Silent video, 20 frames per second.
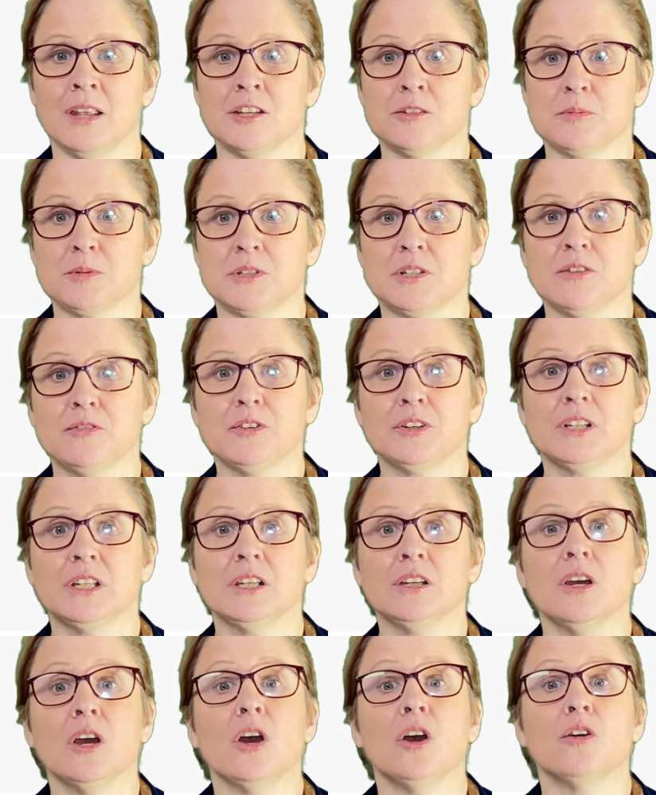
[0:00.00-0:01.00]

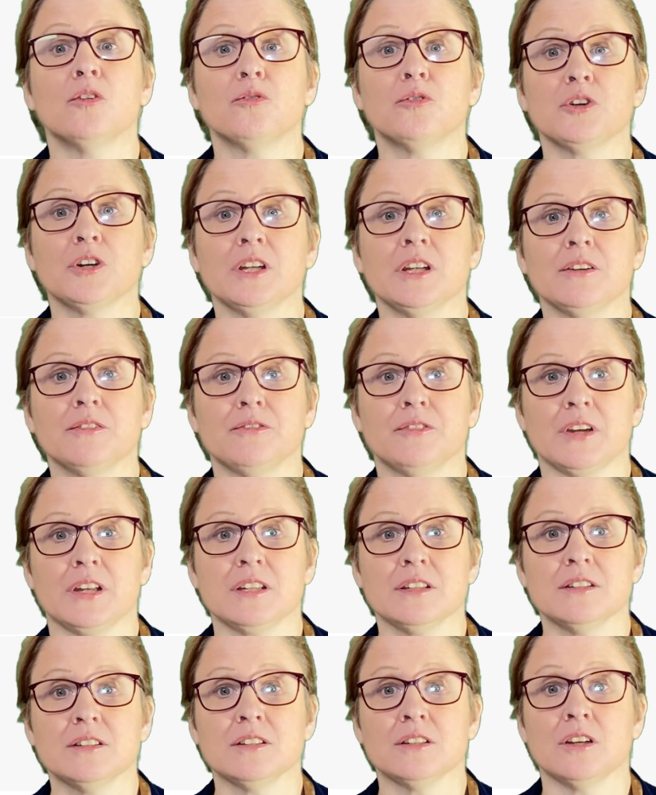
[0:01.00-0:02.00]
Specifically for the
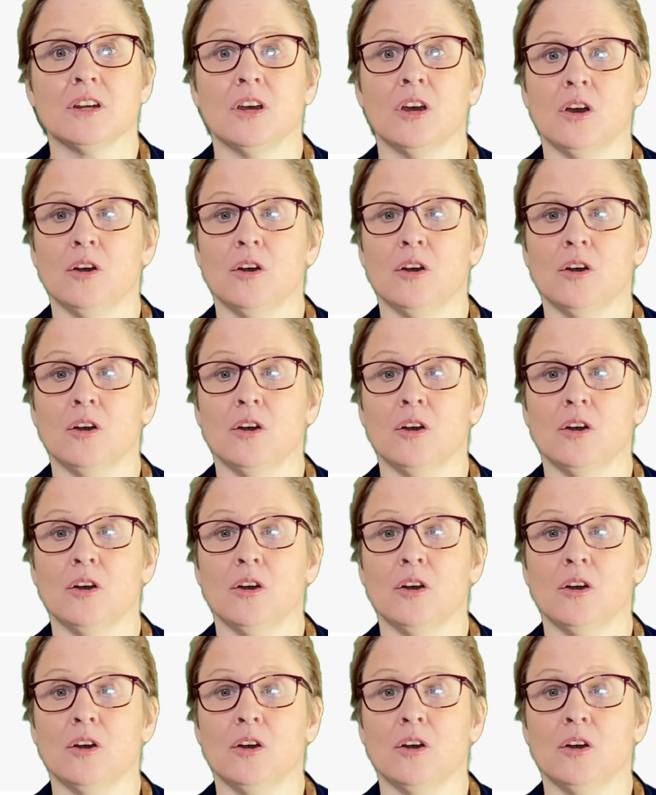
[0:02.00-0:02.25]
events,